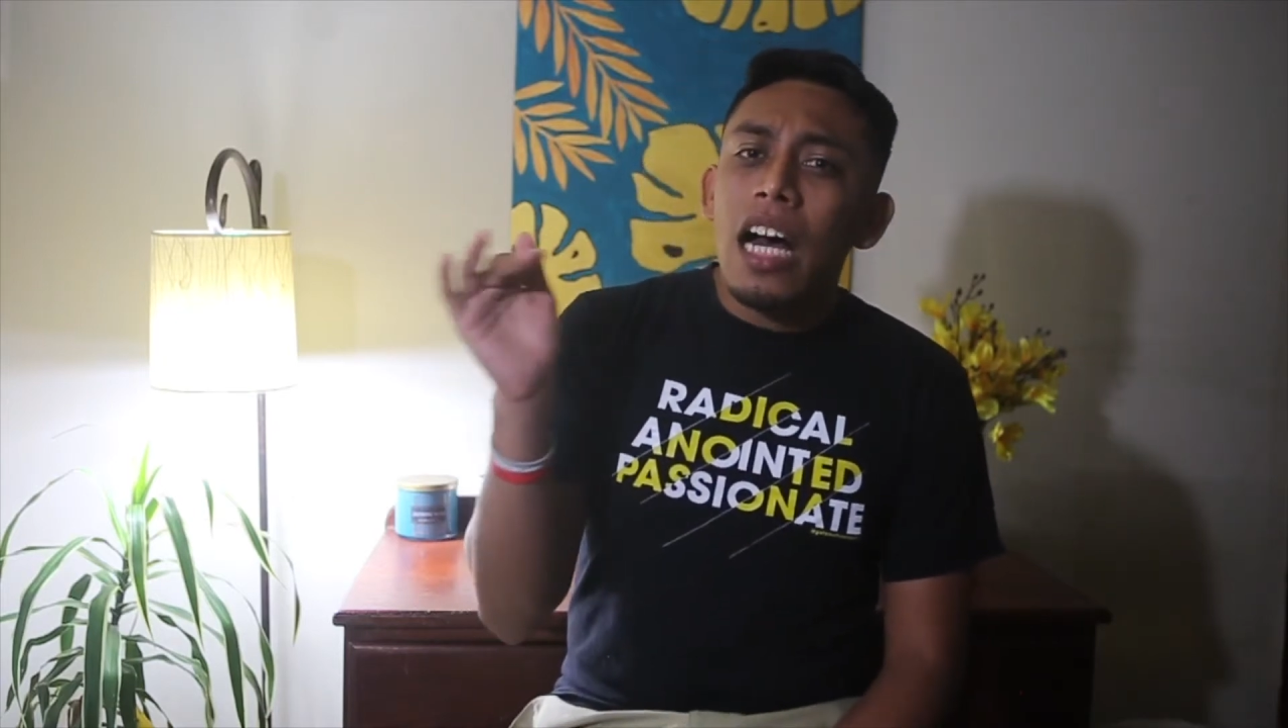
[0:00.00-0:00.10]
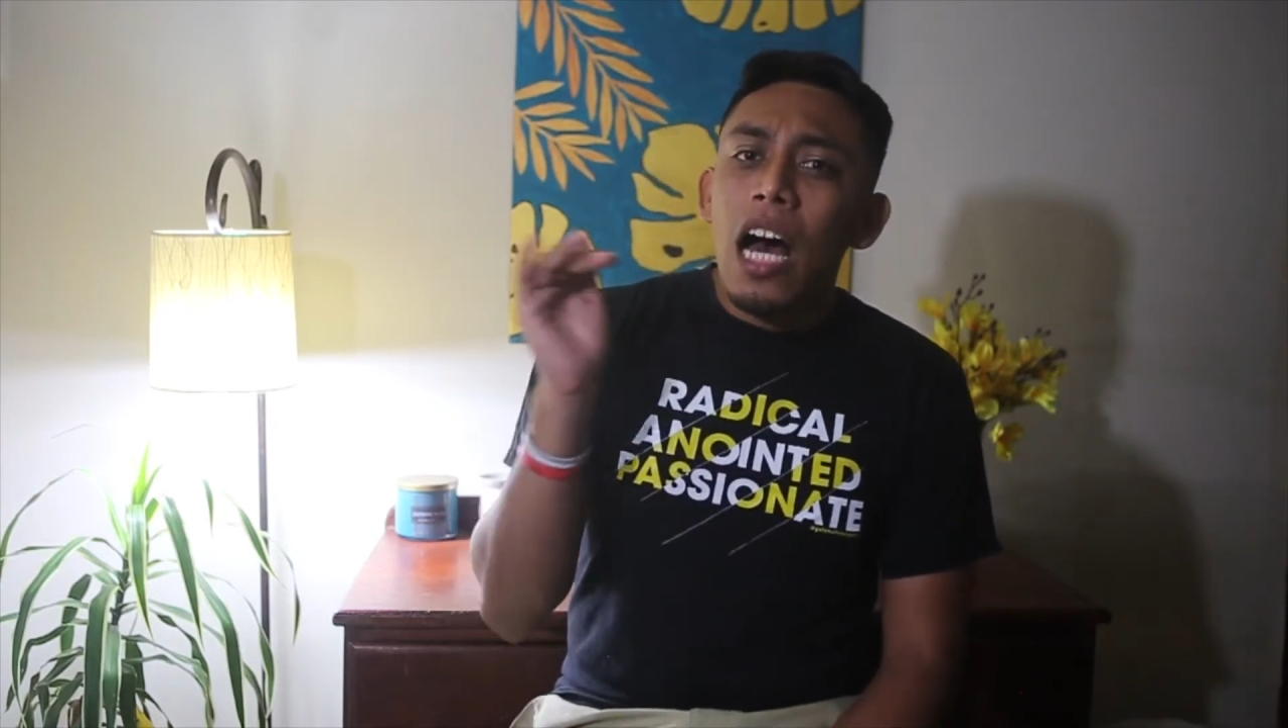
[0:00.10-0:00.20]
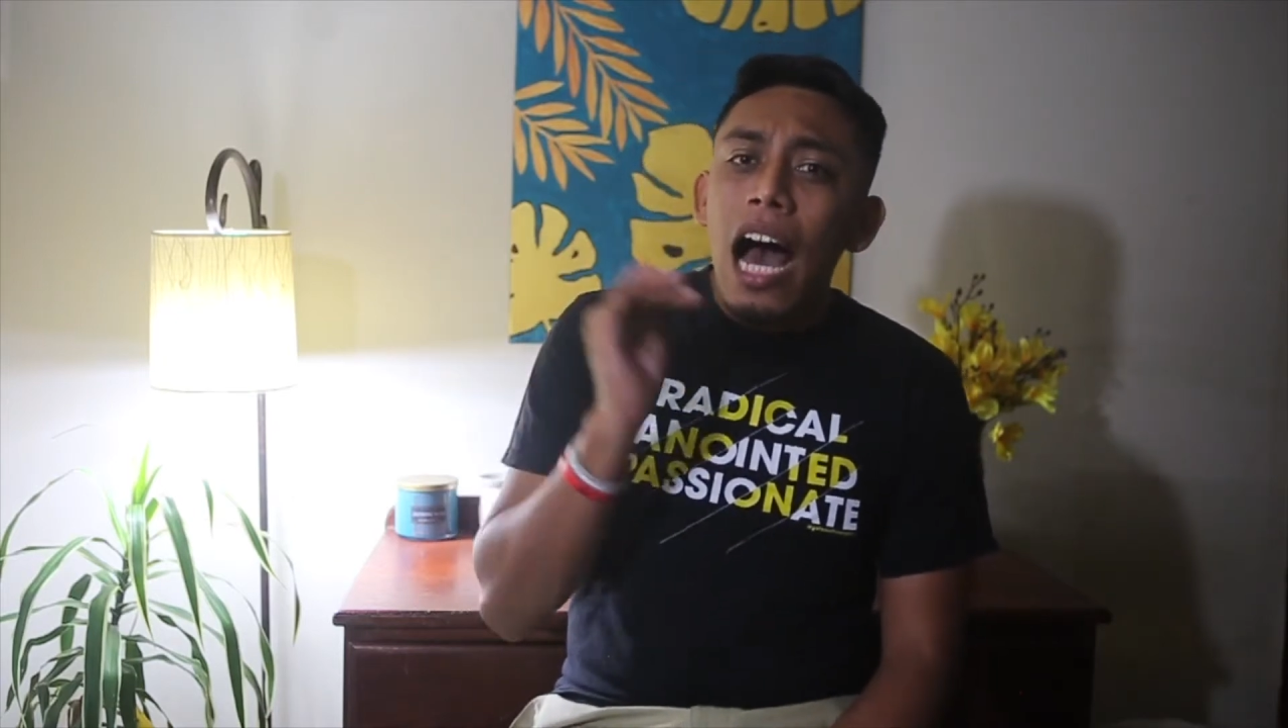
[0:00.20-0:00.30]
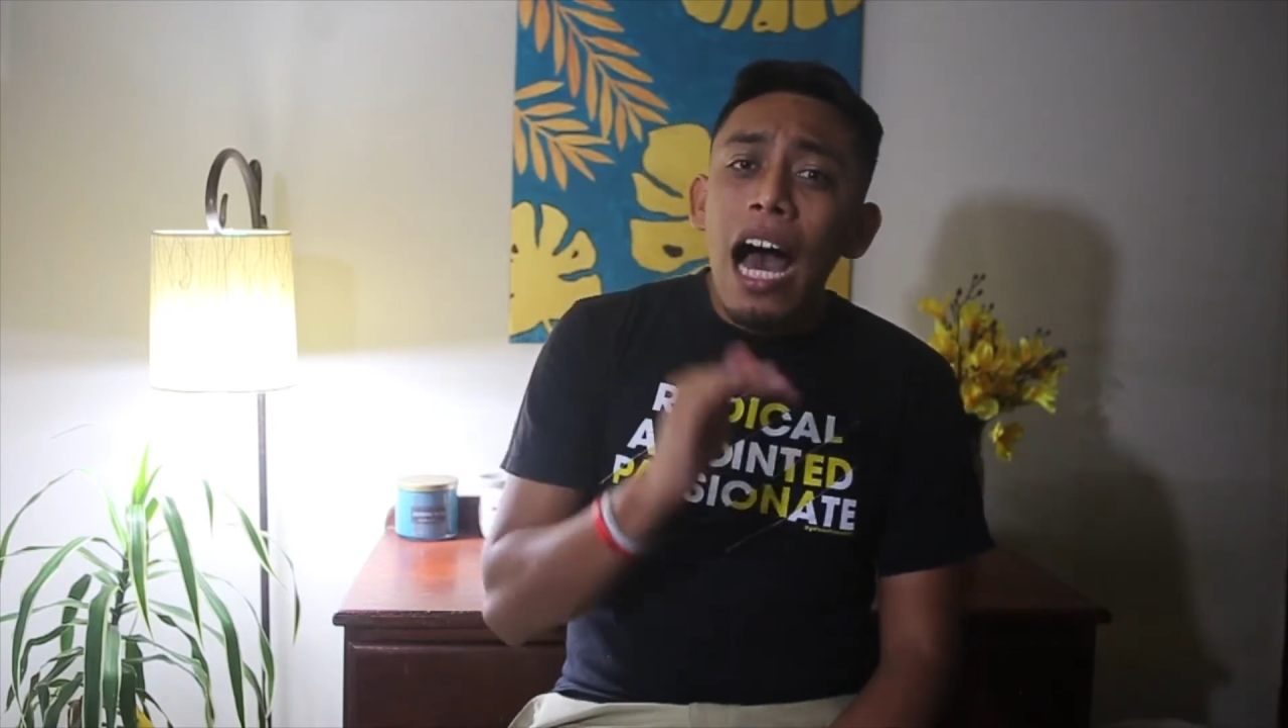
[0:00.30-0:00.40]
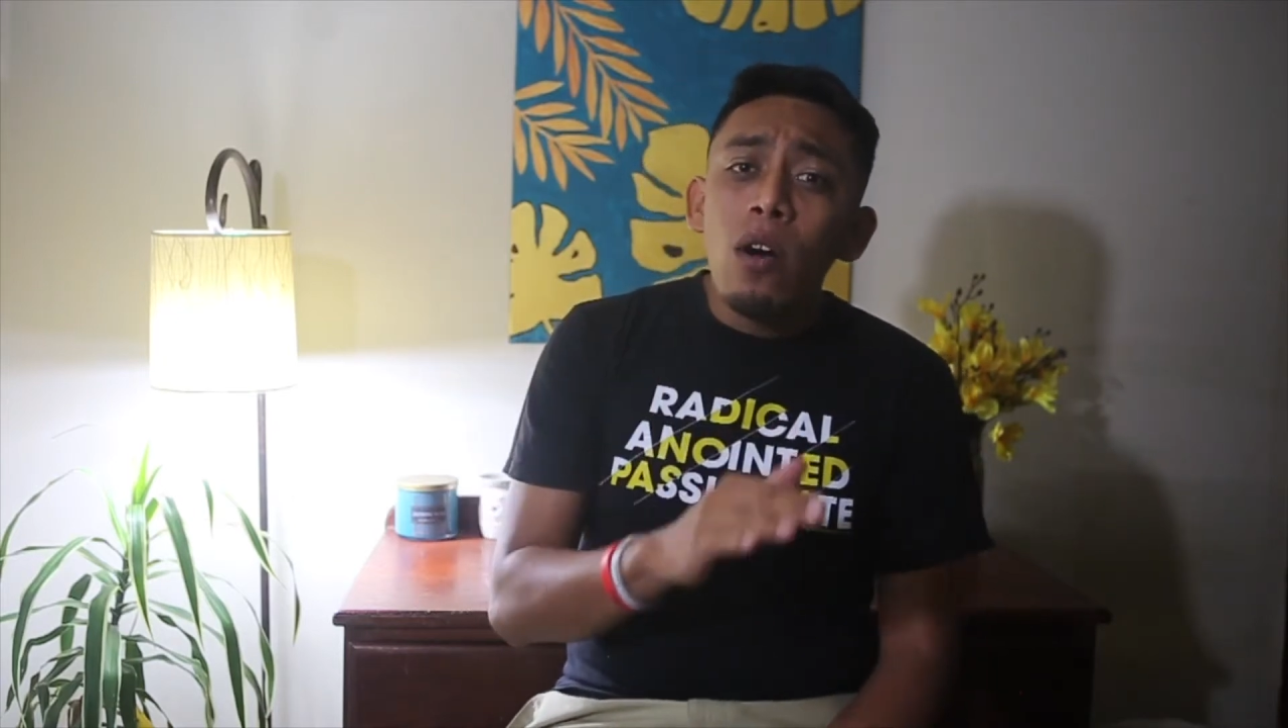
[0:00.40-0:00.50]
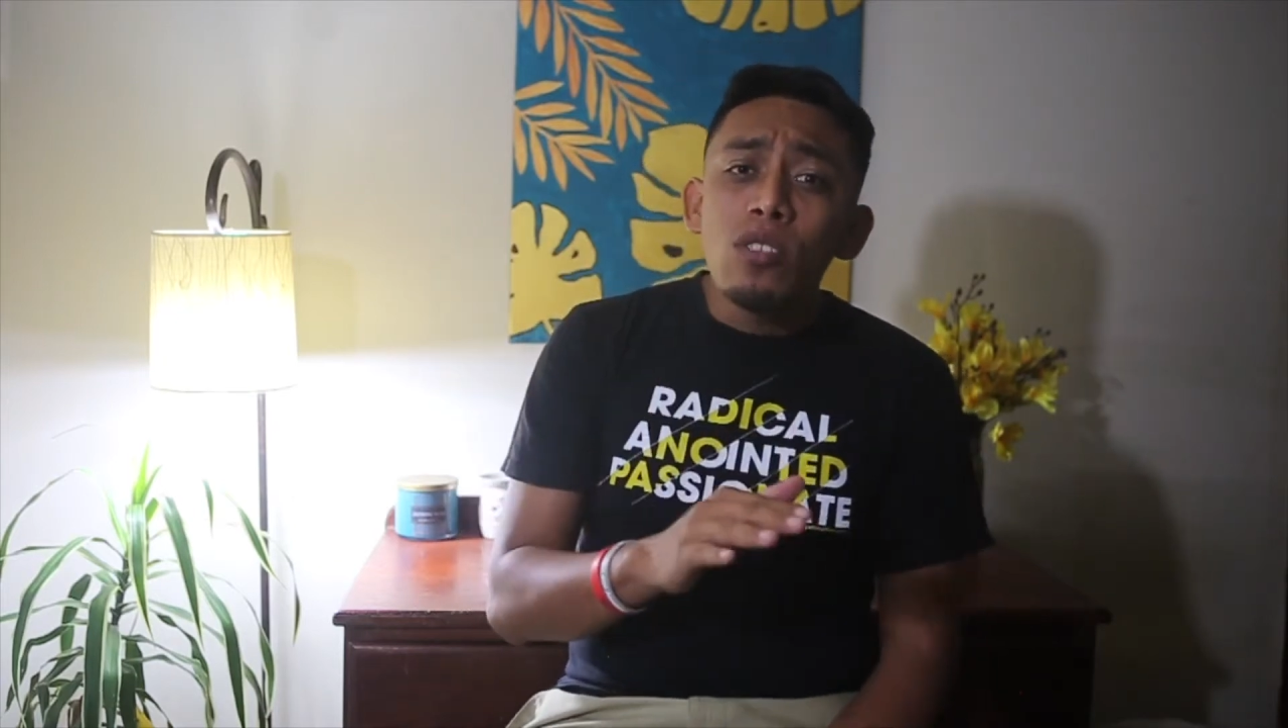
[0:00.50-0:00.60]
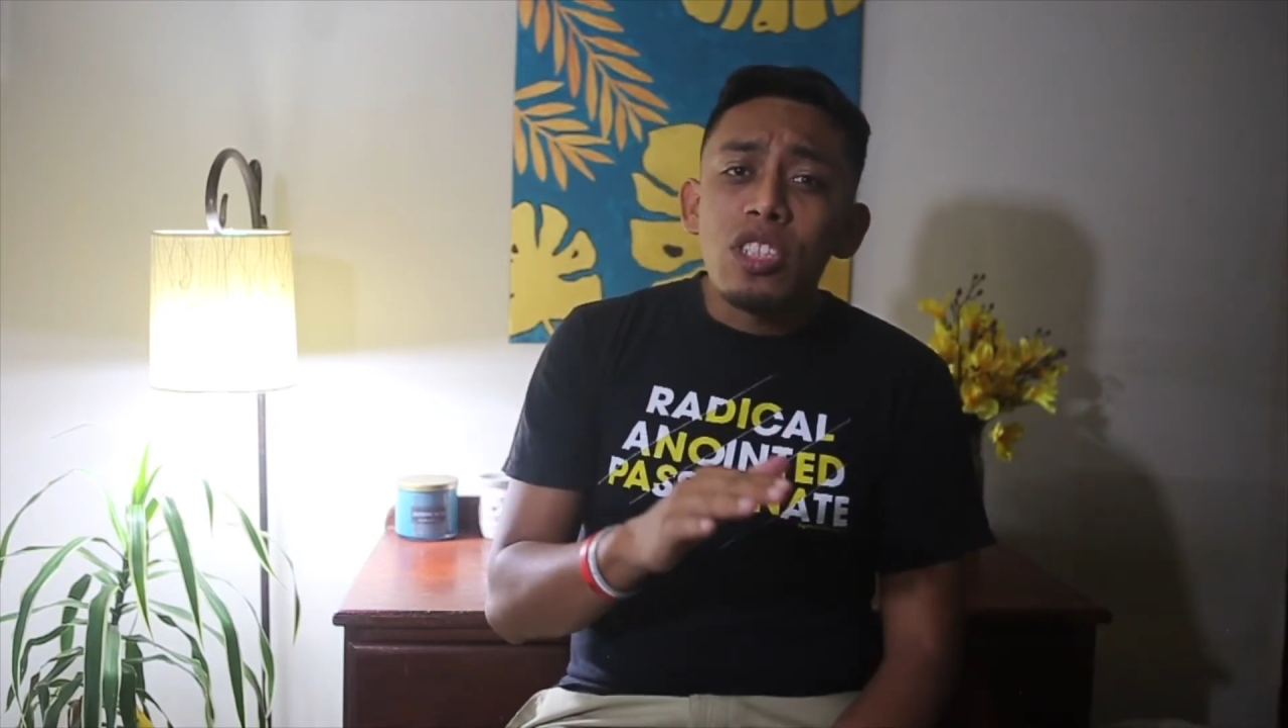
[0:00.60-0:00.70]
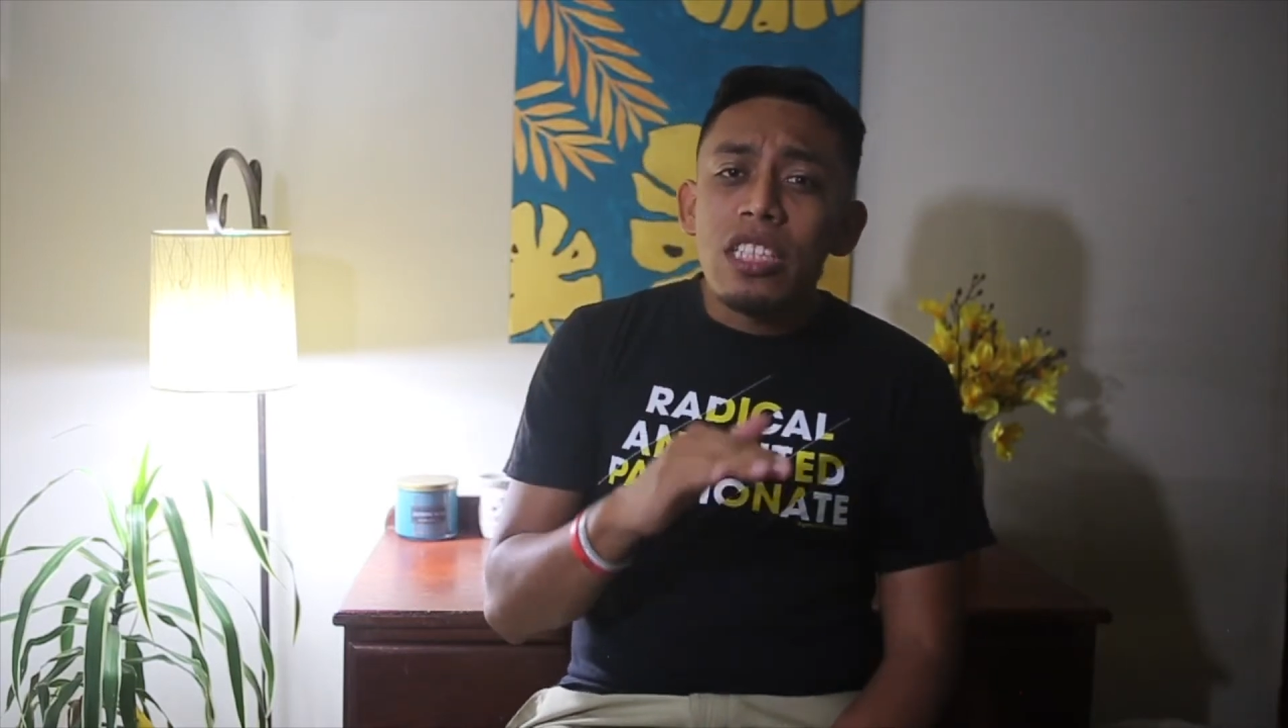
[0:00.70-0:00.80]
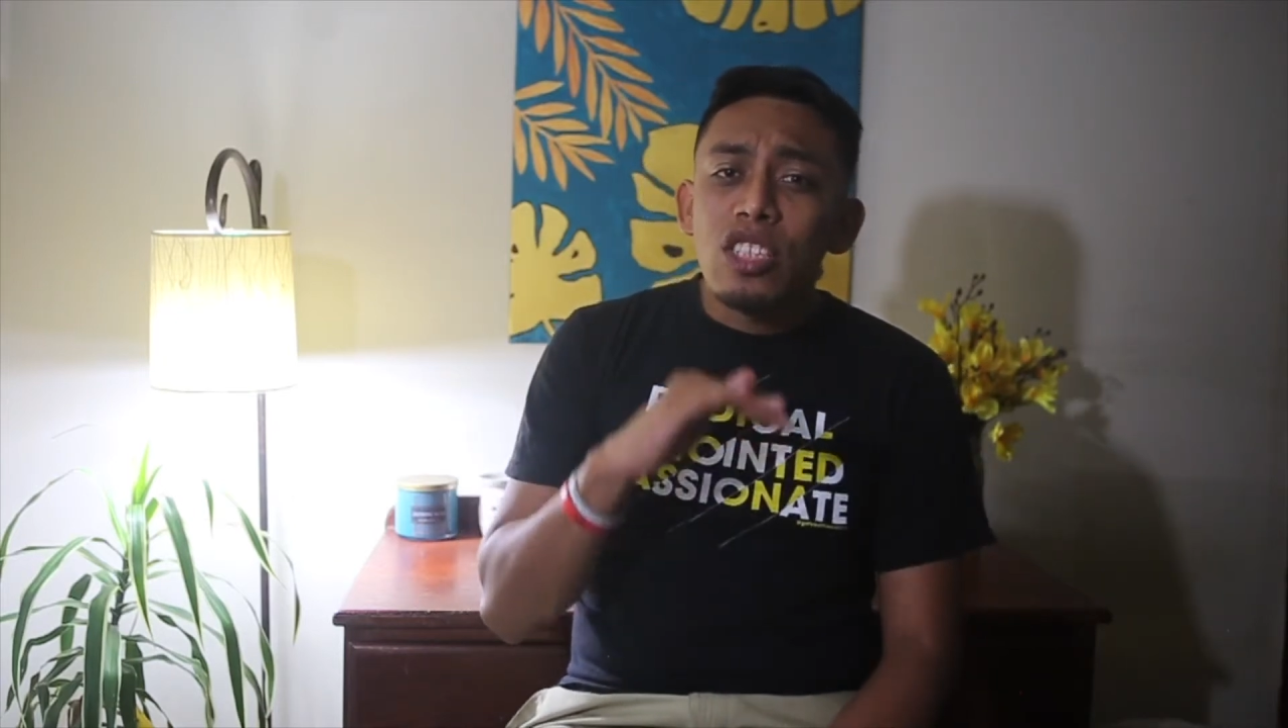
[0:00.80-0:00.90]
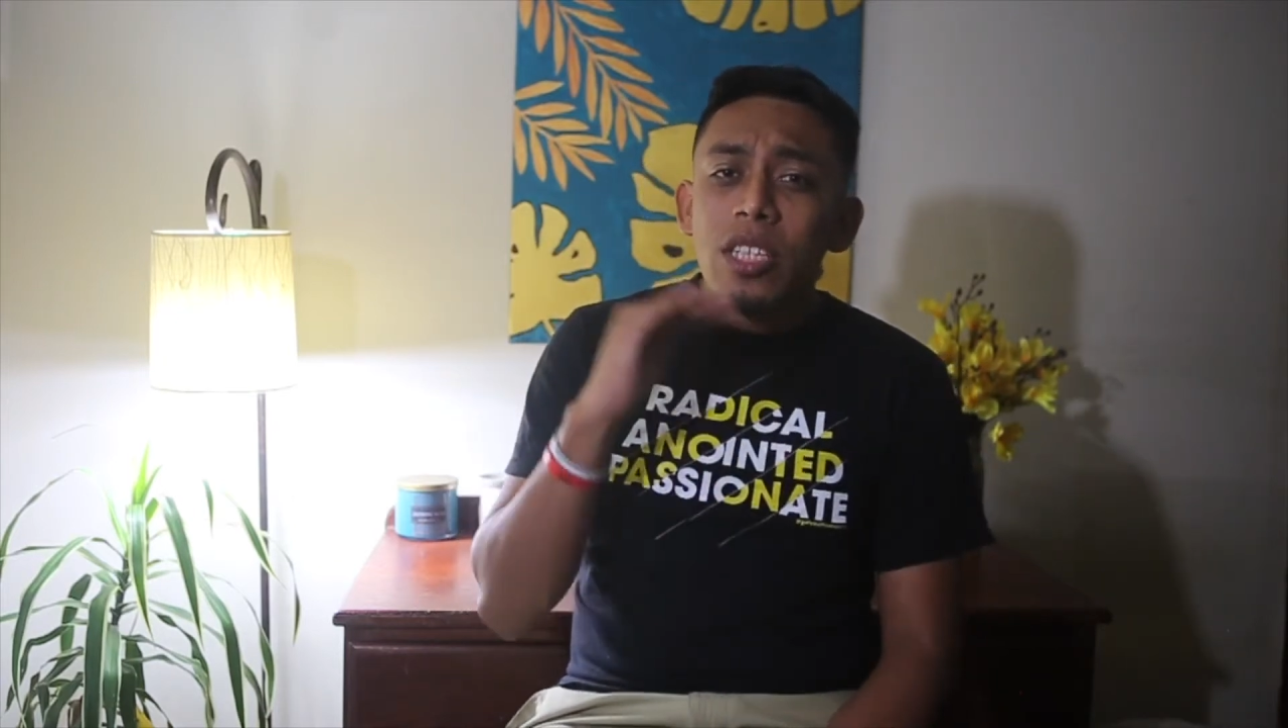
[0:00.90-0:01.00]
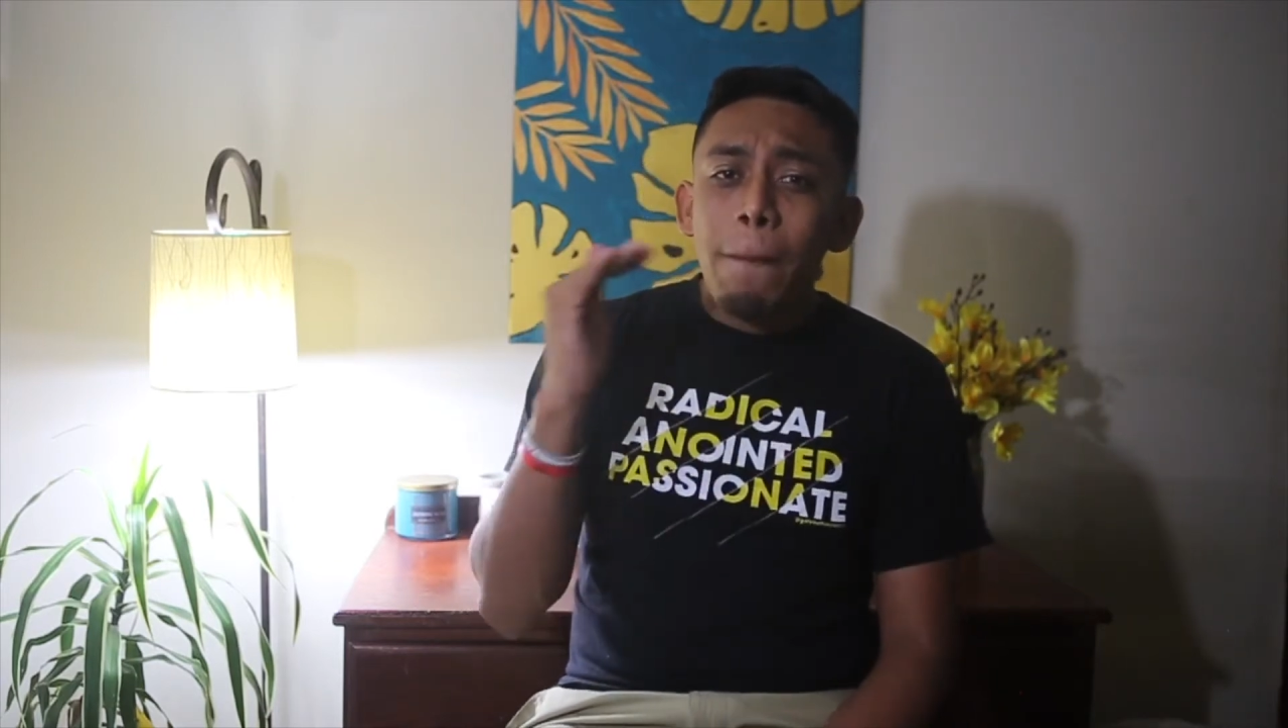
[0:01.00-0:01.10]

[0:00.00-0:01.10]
houses,